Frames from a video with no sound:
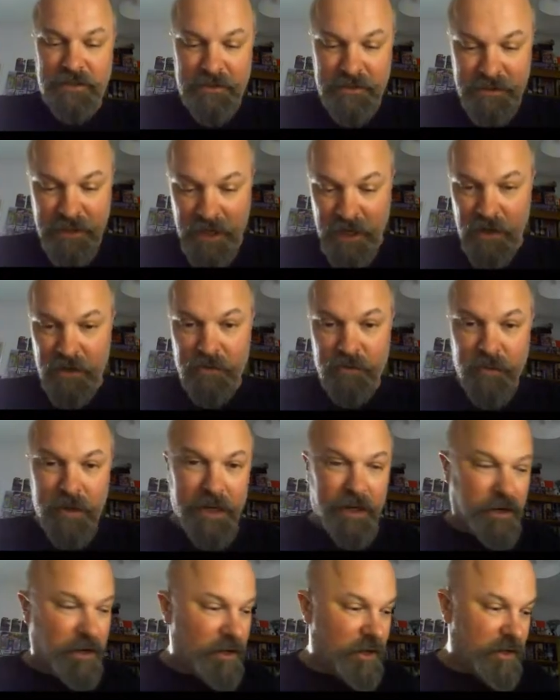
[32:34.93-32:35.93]
So we
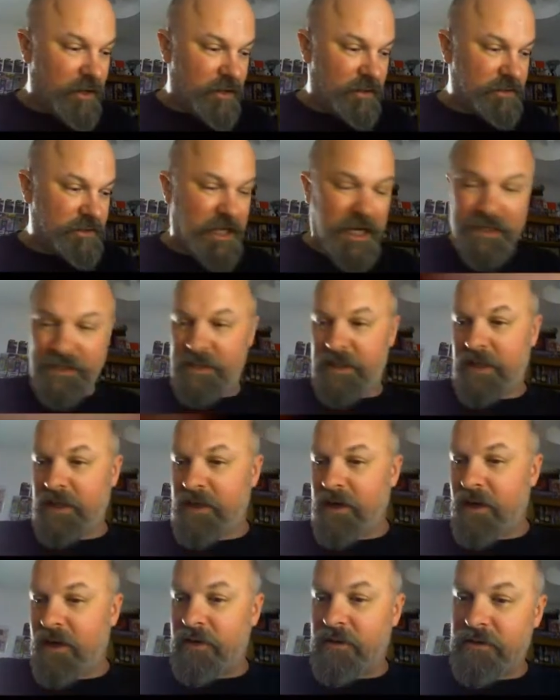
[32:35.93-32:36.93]
are testing
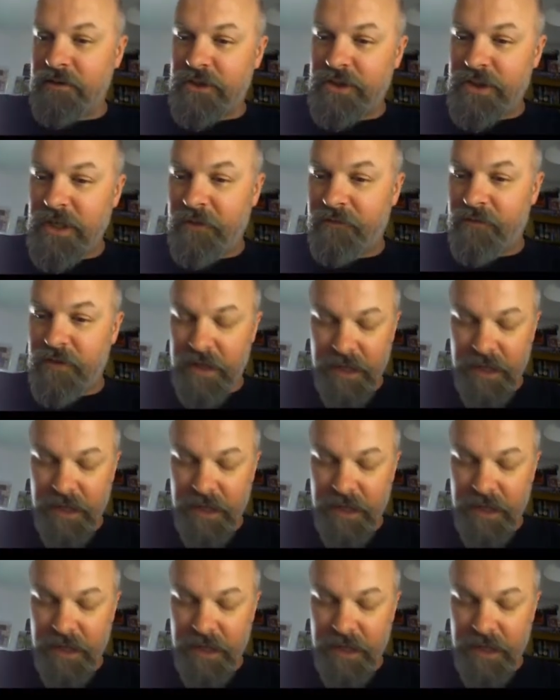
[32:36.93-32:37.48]
our shift